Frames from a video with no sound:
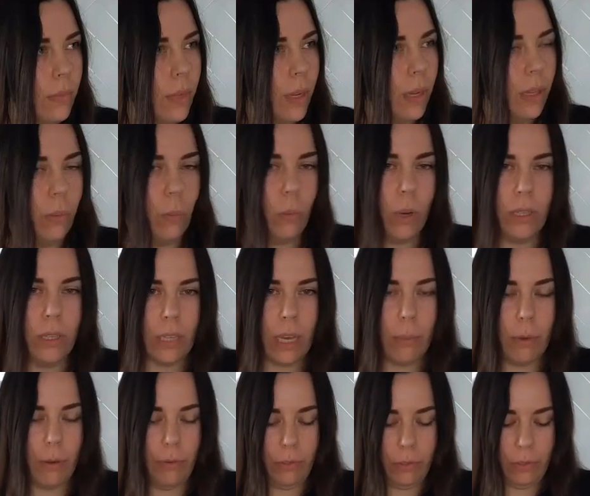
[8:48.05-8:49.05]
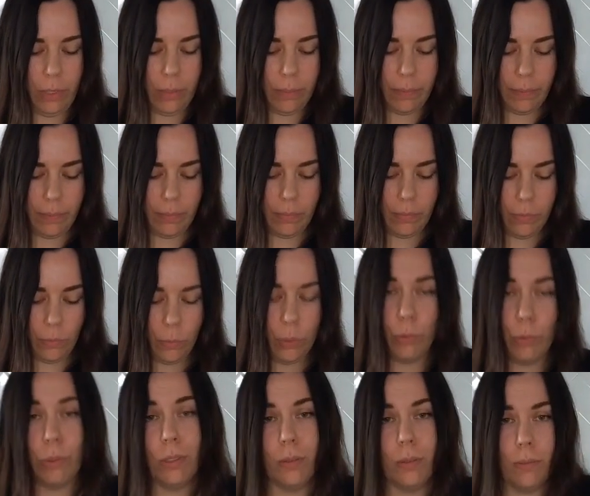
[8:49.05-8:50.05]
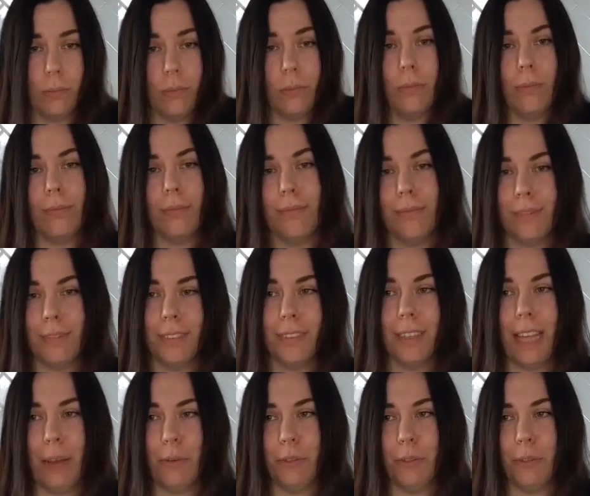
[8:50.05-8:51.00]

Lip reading: and then 1 time off stream, that